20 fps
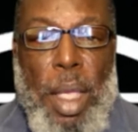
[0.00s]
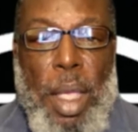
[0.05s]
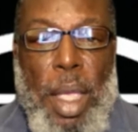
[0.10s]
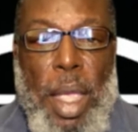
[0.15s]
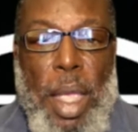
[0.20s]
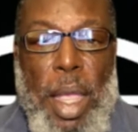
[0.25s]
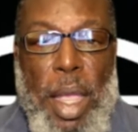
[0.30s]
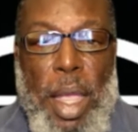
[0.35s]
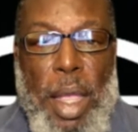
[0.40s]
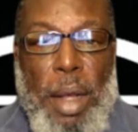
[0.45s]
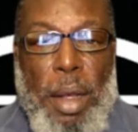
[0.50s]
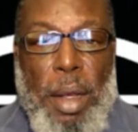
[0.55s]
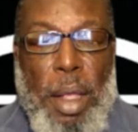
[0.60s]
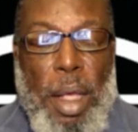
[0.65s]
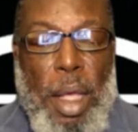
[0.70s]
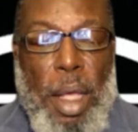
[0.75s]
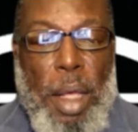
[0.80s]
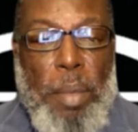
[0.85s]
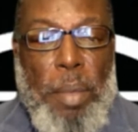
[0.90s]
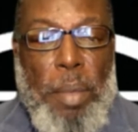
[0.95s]
And
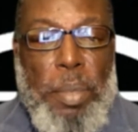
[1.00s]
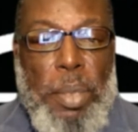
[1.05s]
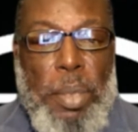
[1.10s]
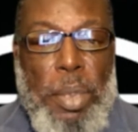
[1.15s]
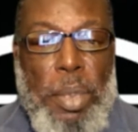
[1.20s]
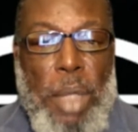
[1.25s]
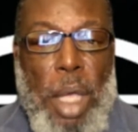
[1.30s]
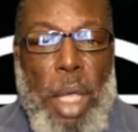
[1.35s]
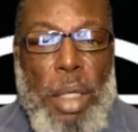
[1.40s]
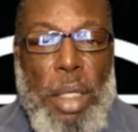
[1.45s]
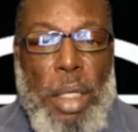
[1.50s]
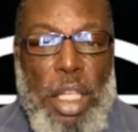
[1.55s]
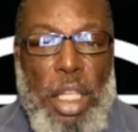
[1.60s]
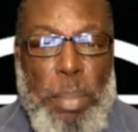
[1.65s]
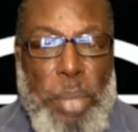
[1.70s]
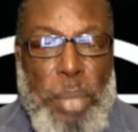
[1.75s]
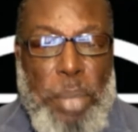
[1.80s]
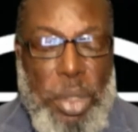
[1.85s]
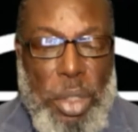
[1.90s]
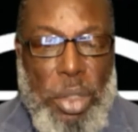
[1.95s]
not they
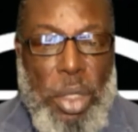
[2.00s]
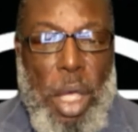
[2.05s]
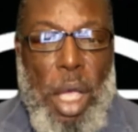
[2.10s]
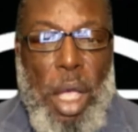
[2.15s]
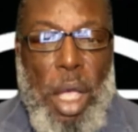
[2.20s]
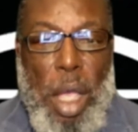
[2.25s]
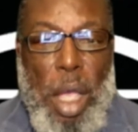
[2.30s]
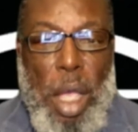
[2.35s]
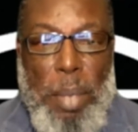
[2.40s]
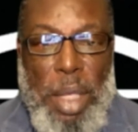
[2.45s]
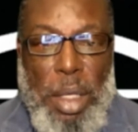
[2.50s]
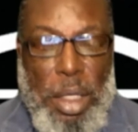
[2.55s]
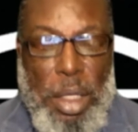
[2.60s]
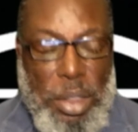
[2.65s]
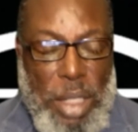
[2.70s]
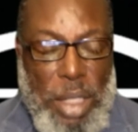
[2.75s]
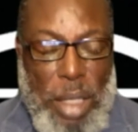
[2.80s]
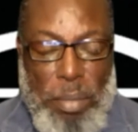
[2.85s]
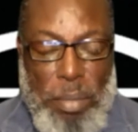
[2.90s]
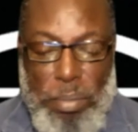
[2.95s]
put the dog on me because
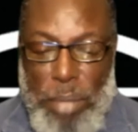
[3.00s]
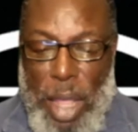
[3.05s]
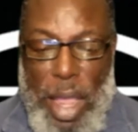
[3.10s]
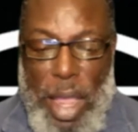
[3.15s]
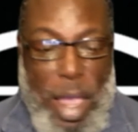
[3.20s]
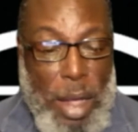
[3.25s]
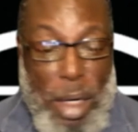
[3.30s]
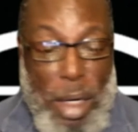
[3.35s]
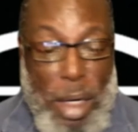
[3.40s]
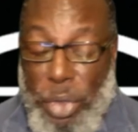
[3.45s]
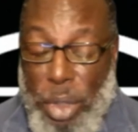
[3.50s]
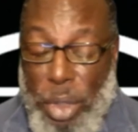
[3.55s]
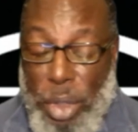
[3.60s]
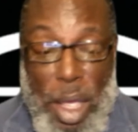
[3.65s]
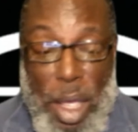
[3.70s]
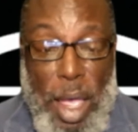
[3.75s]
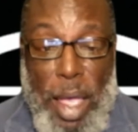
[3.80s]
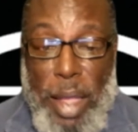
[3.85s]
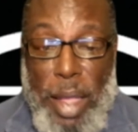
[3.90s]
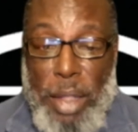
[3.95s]
that I had nothing to
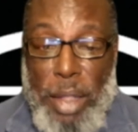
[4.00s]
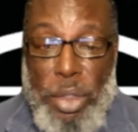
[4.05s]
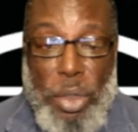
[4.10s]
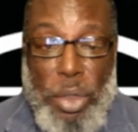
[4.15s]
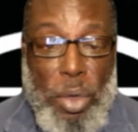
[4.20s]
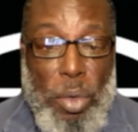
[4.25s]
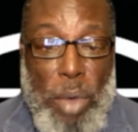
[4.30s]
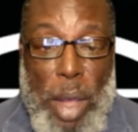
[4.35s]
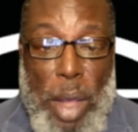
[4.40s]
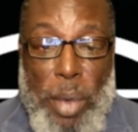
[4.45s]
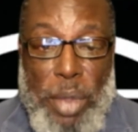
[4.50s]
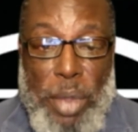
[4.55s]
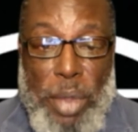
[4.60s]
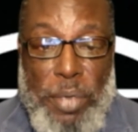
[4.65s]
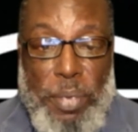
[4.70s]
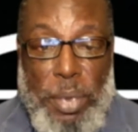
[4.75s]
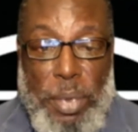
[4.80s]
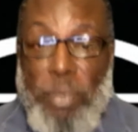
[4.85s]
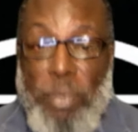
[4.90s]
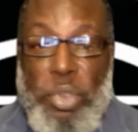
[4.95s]
hide, so I
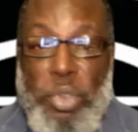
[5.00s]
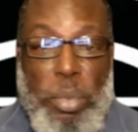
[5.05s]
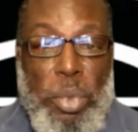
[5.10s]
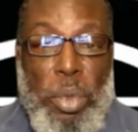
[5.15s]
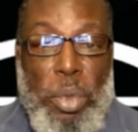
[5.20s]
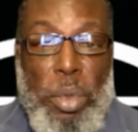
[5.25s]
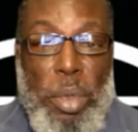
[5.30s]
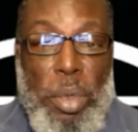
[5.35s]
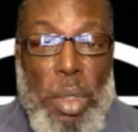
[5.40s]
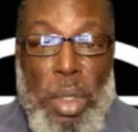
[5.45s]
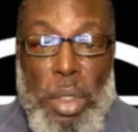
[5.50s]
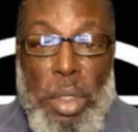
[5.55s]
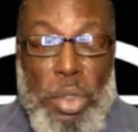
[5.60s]
was comfortable.